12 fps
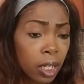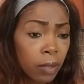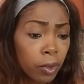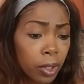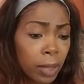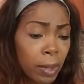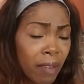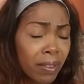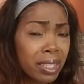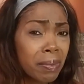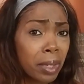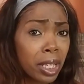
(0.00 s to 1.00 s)
And if you keep
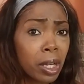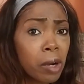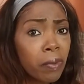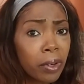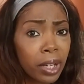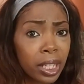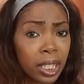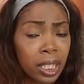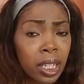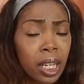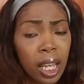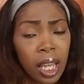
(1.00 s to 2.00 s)
having to bend over
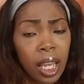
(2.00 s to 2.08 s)
and